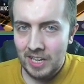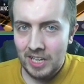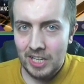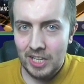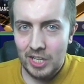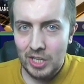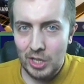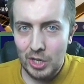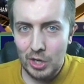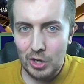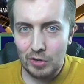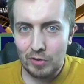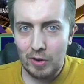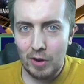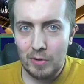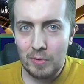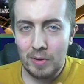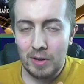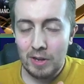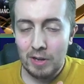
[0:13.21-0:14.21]

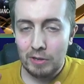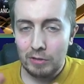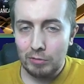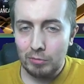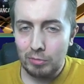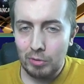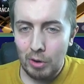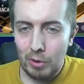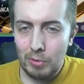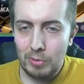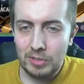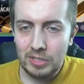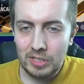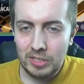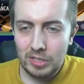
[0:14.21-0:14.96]
Euro Road to